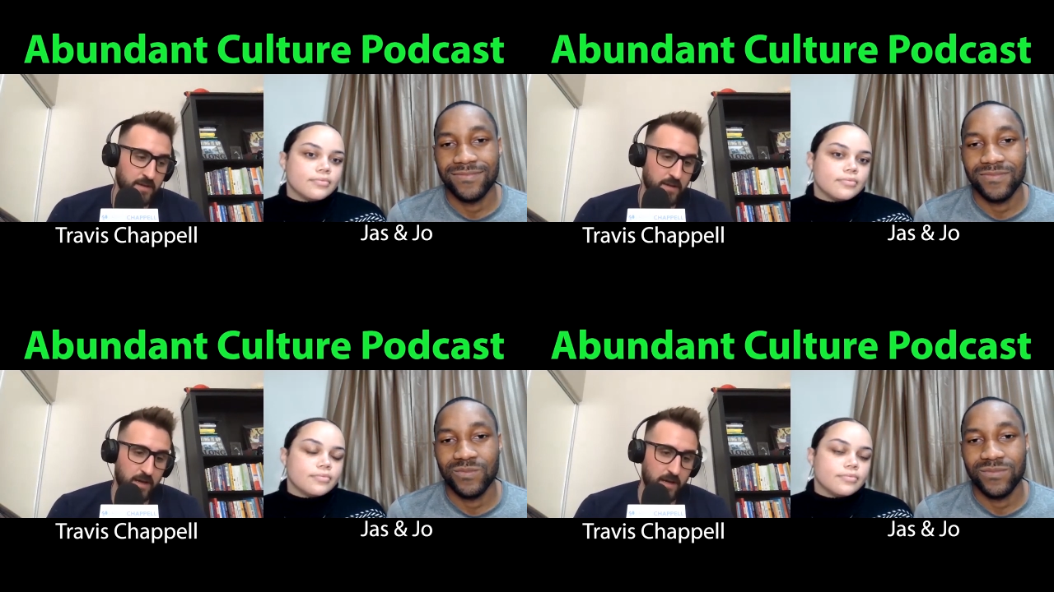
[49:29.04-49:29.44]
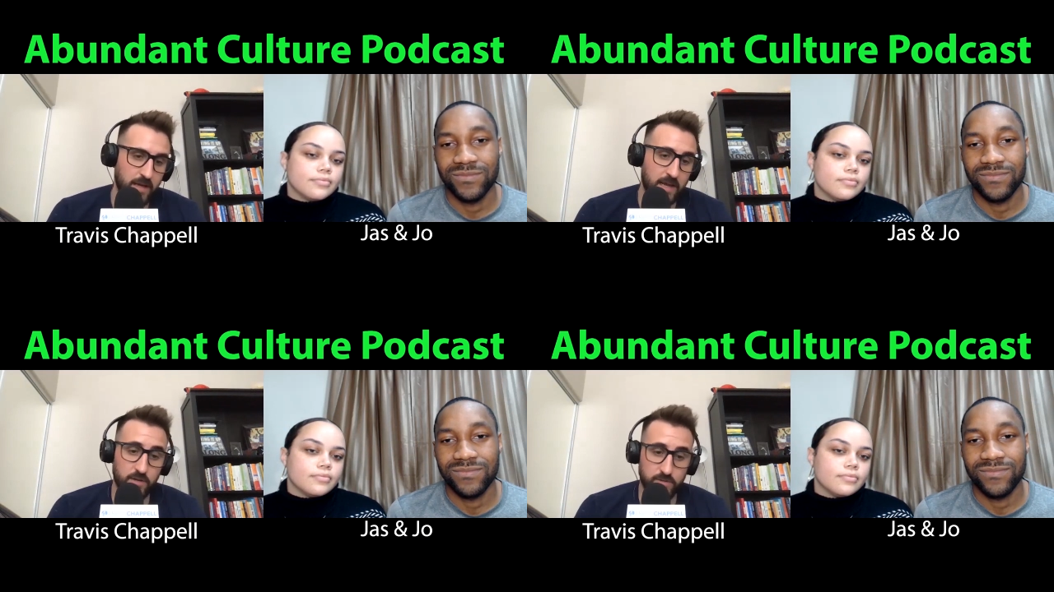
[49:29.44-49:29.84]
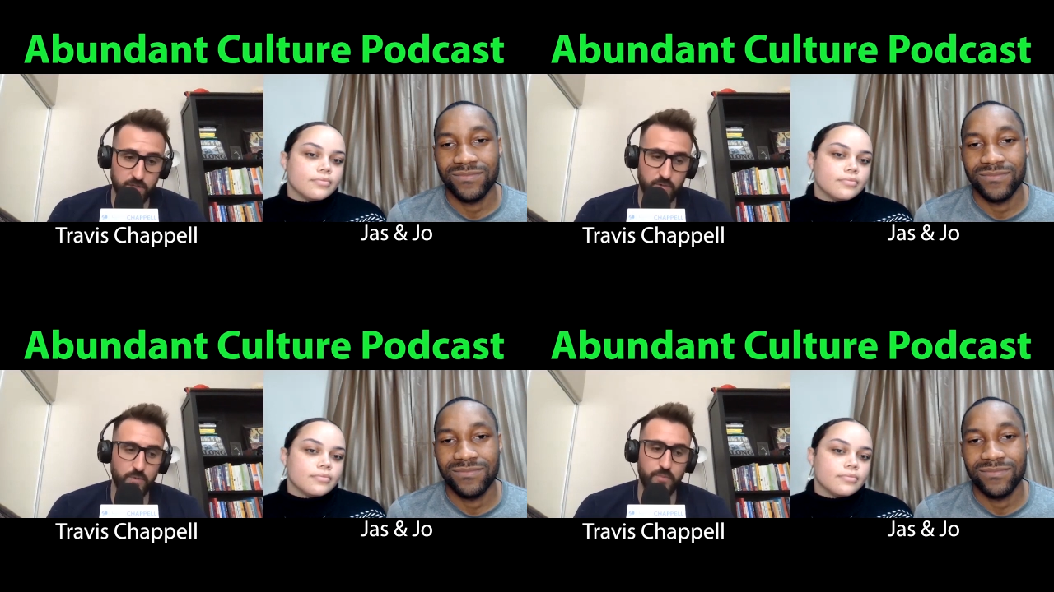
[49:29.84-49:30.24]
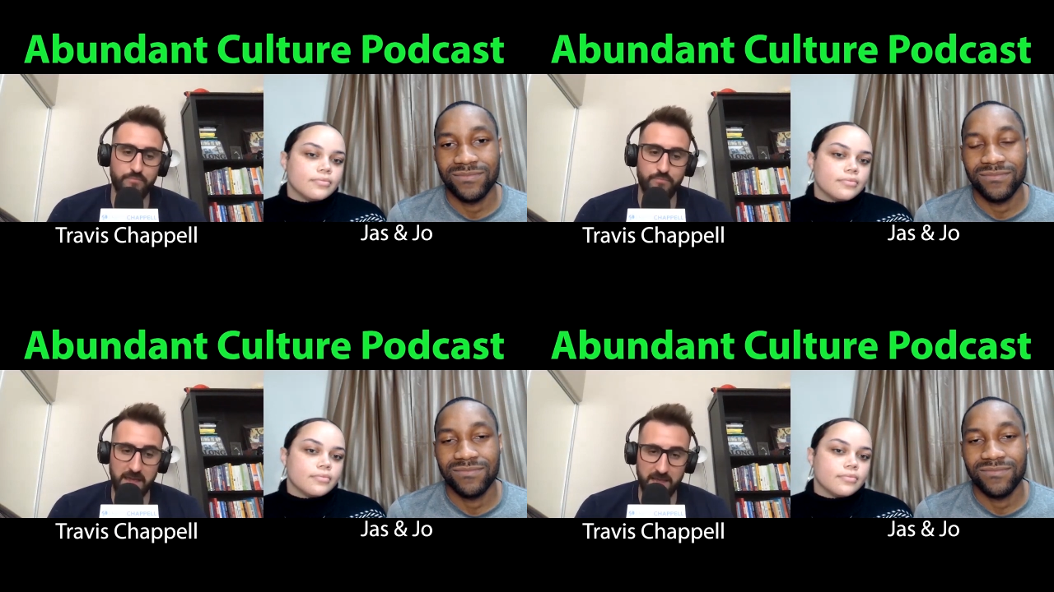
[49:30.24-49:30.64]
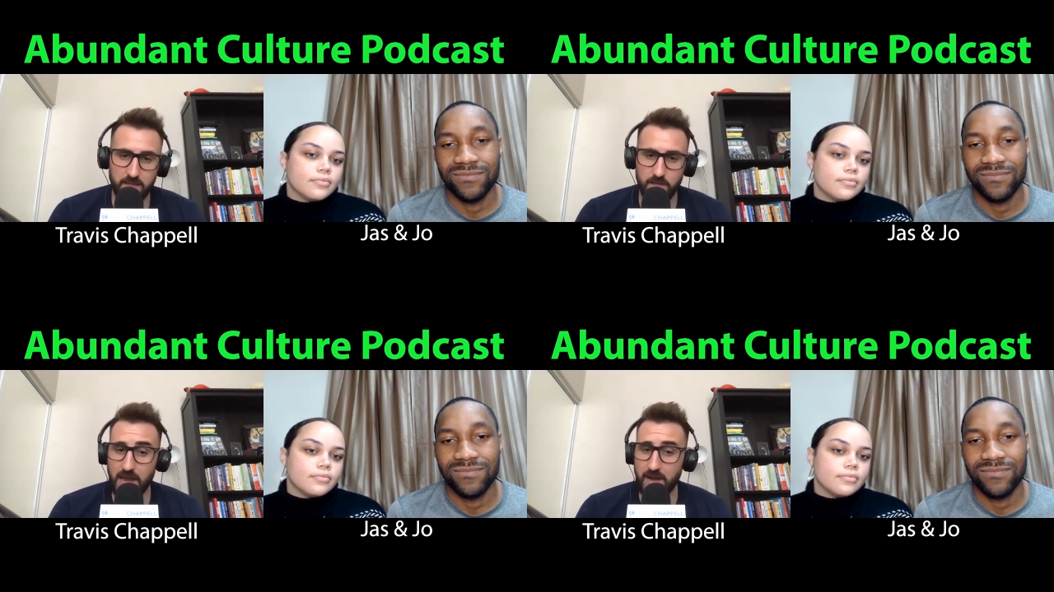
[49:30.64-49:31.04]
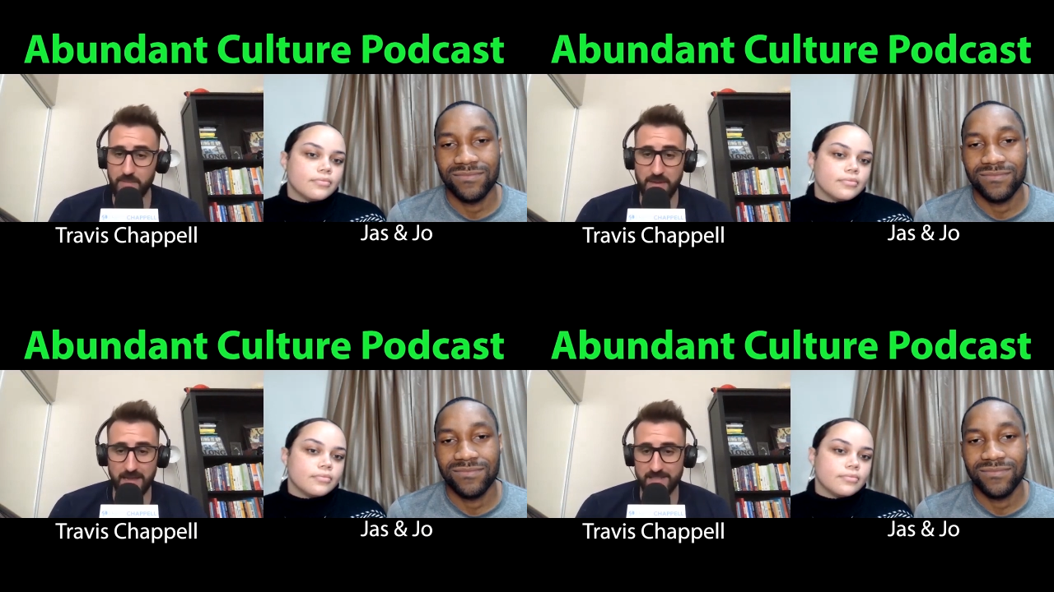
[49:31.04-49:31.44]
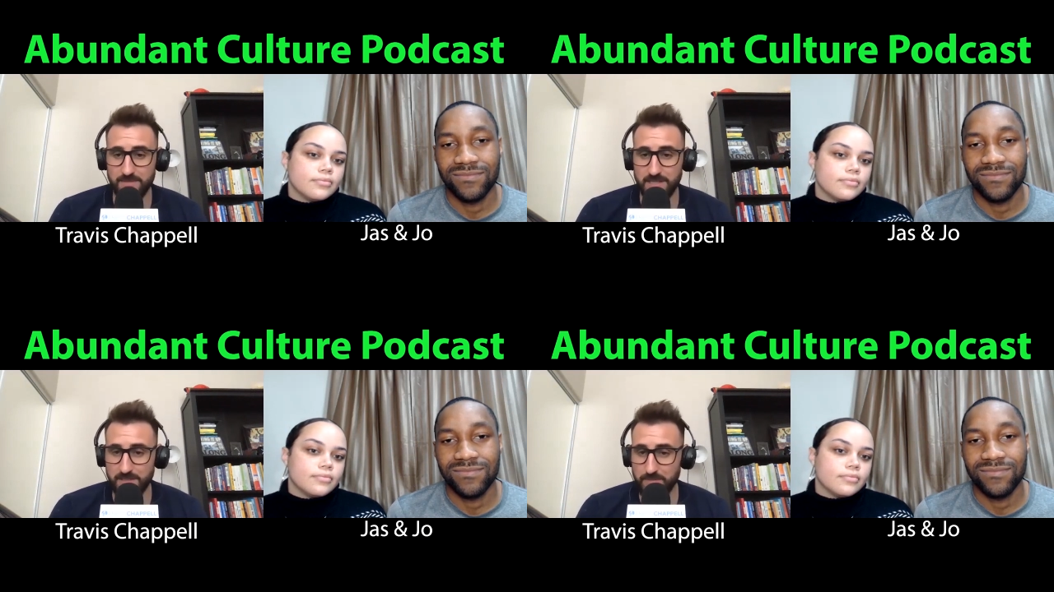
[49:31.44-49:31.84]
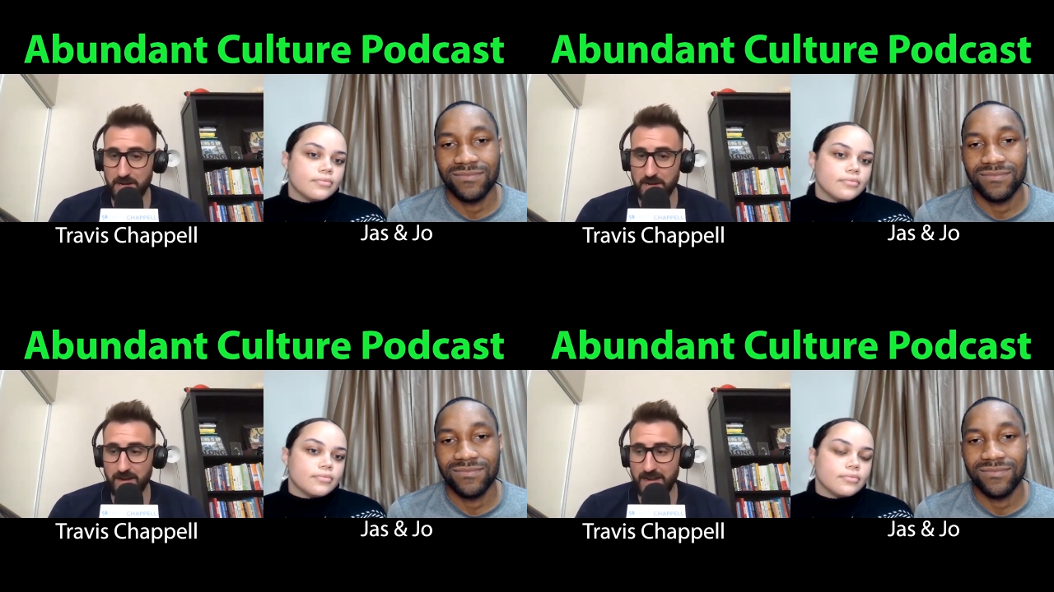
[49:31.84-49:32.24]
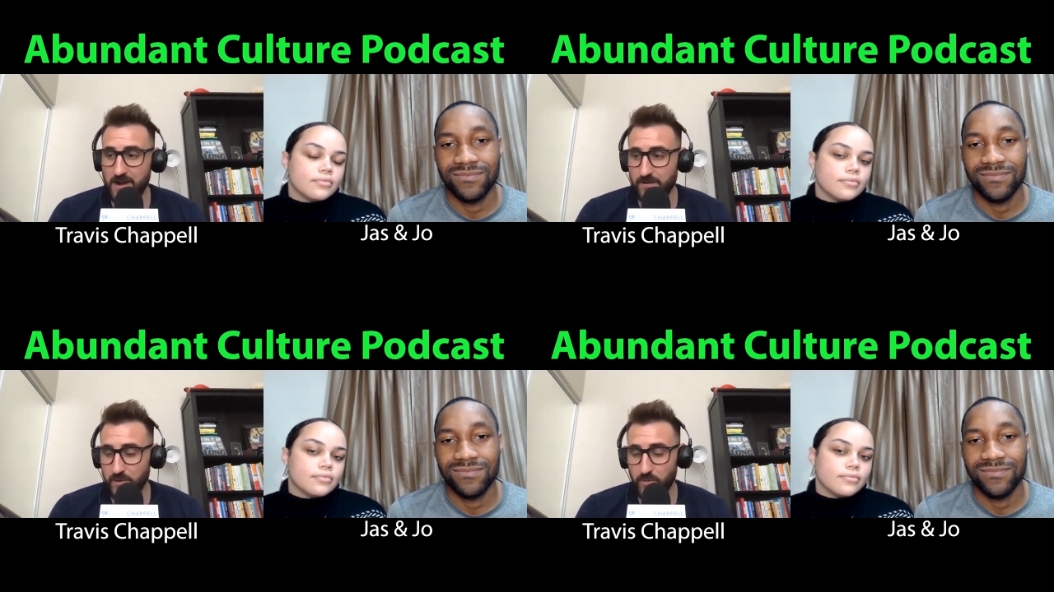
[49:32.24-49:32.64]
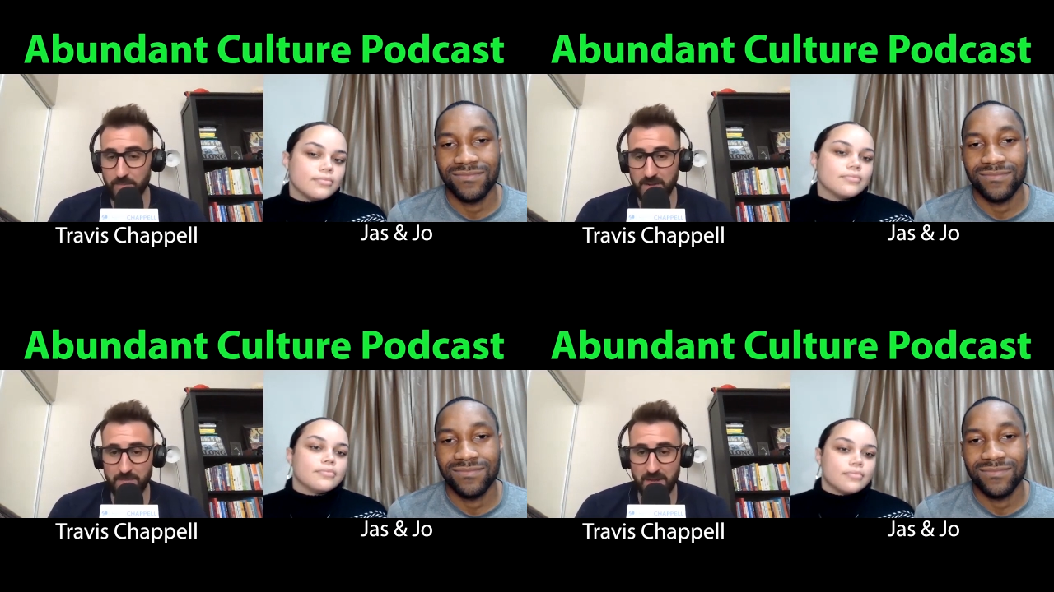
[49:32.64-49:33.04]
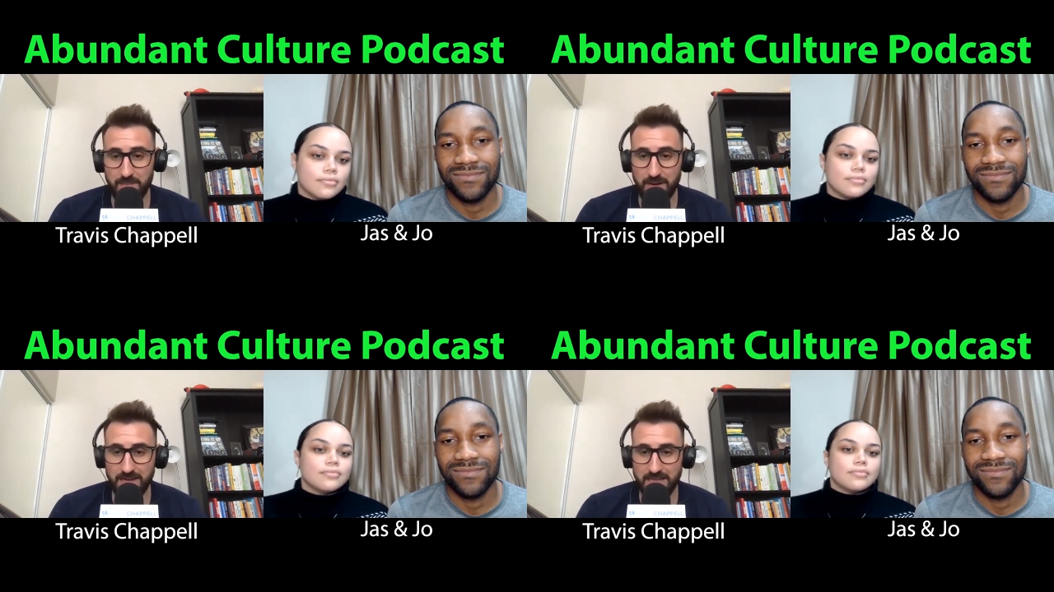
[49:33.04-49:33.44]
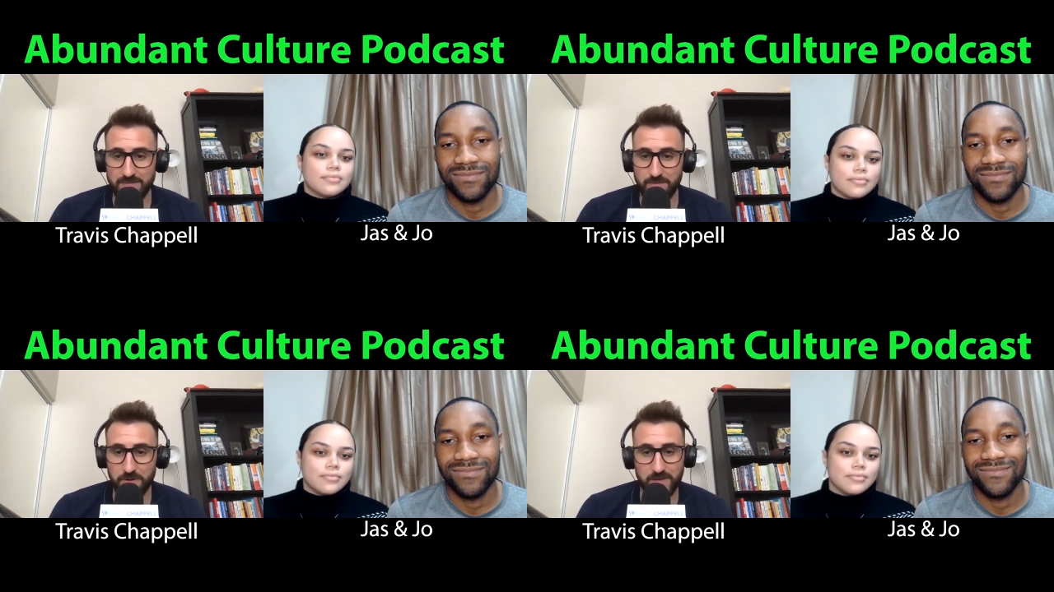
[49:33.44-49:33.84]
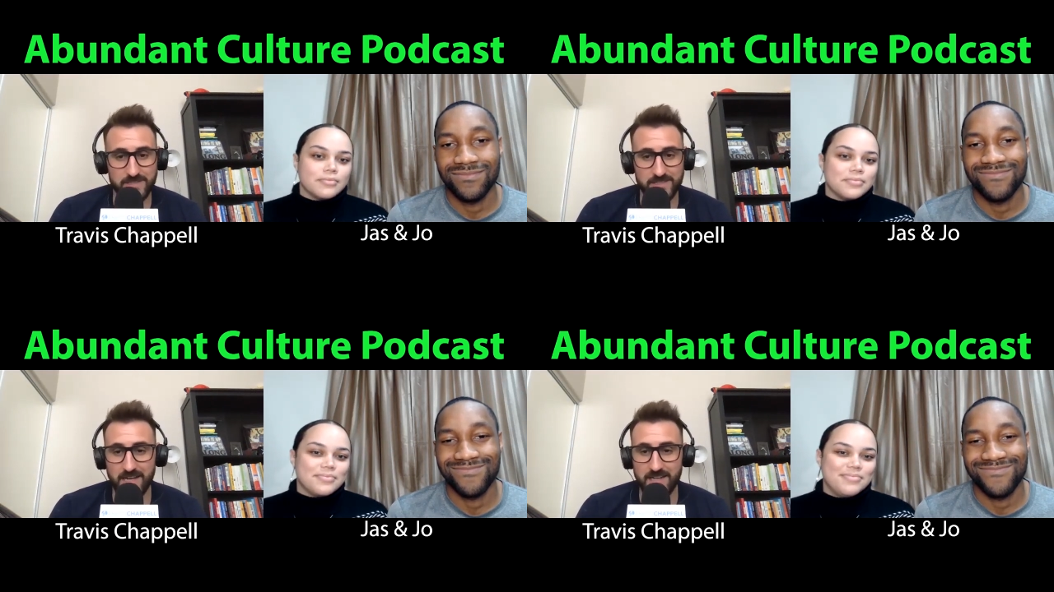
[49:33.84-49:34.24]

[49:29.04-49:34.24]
Speaker 1: uh, and you do make you got to be making some decent money right now if you want me to make a podcast for you because it's not